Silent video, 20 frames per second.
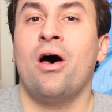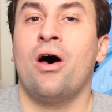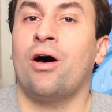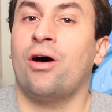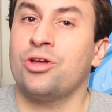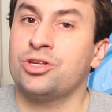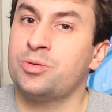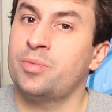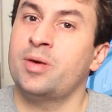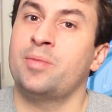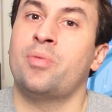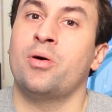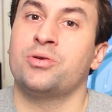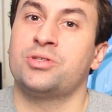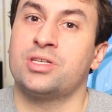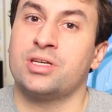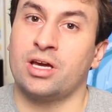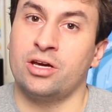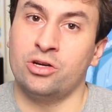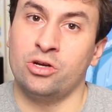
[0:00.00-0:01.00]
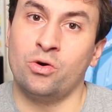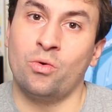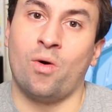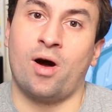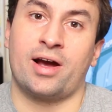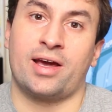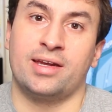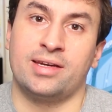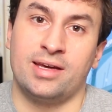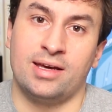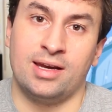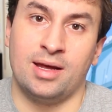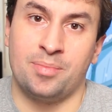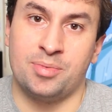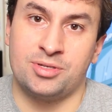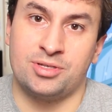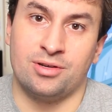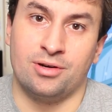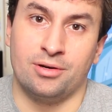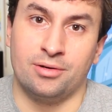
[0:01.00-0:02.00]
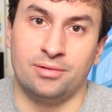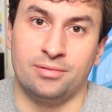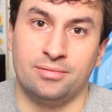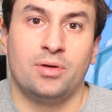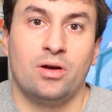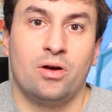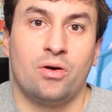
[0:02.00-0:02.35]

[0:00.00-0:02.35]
I'll also be posting a new Walking Dead episode.